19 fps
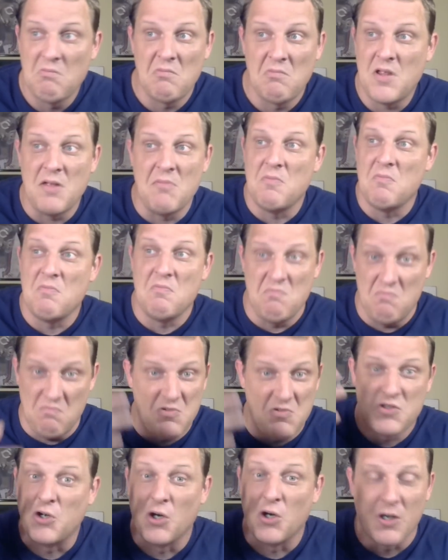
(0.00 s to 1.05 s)
he
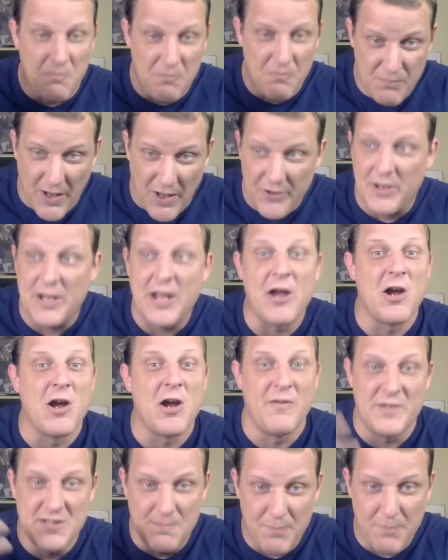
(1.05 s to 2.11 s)
took better care
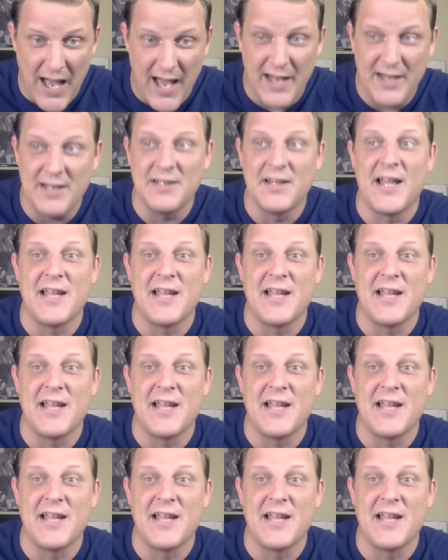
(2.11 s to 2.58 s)
of his body.